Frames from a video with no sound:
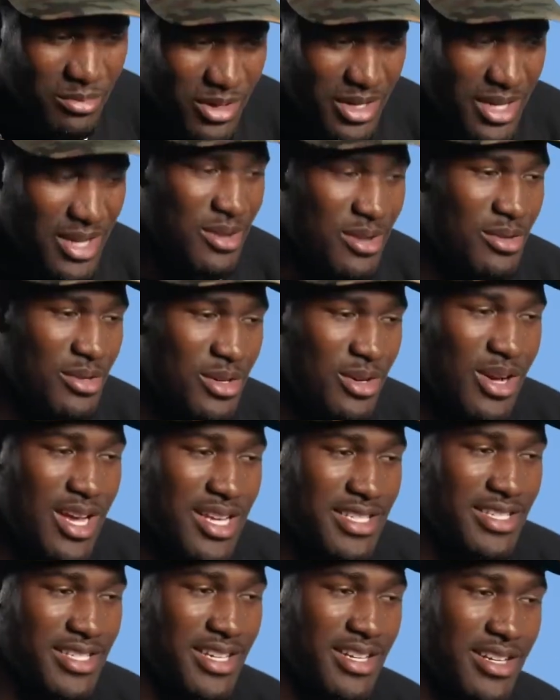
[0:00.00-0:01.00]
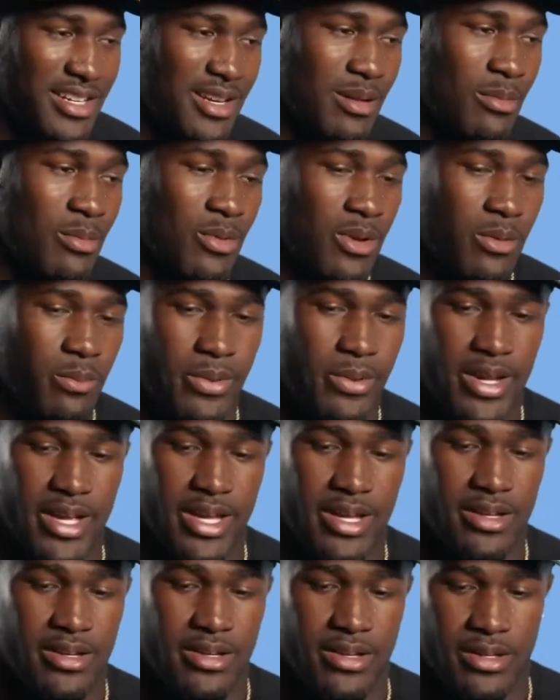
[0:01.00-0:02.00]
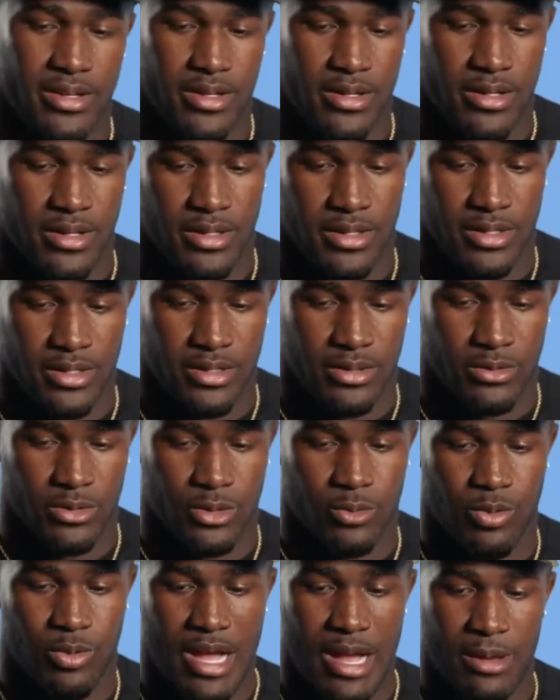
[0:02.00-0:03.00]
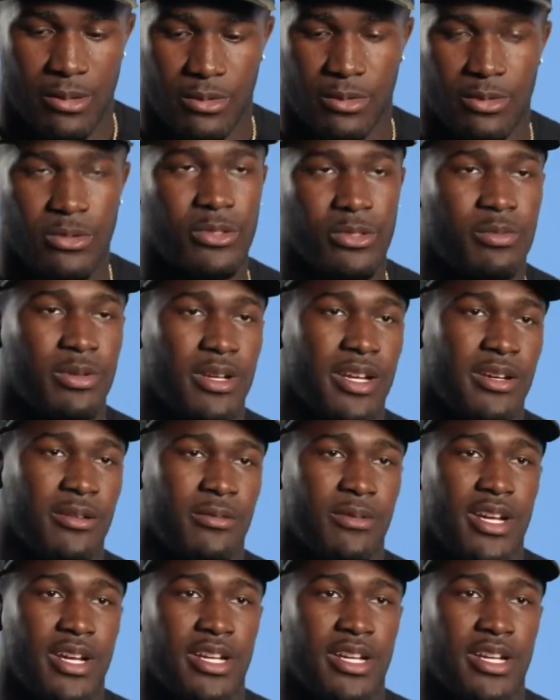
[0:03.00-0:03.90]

Well, I don't know. I say the number one play was probably when we was playing the